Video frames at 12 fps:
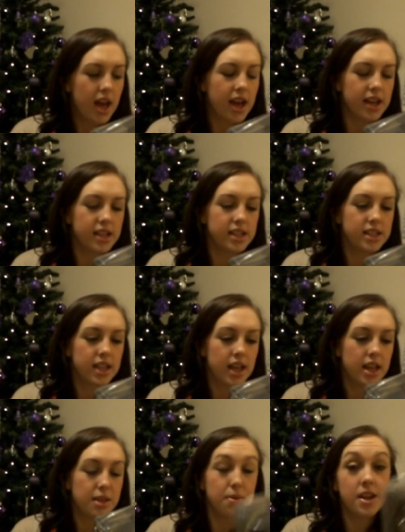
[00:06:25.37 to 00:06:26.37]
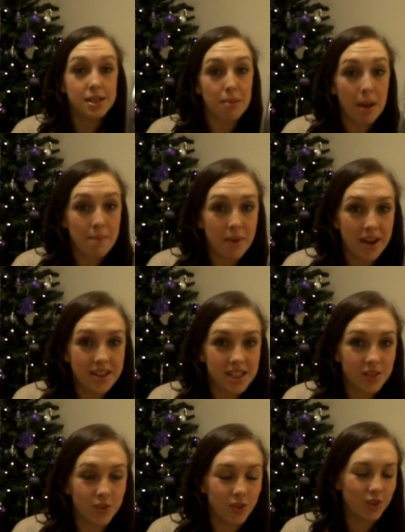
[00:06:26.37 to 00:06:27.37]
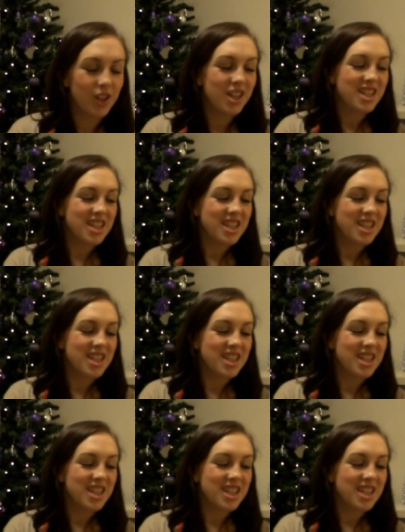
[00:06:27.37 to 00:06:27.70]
and the person I'm buying this for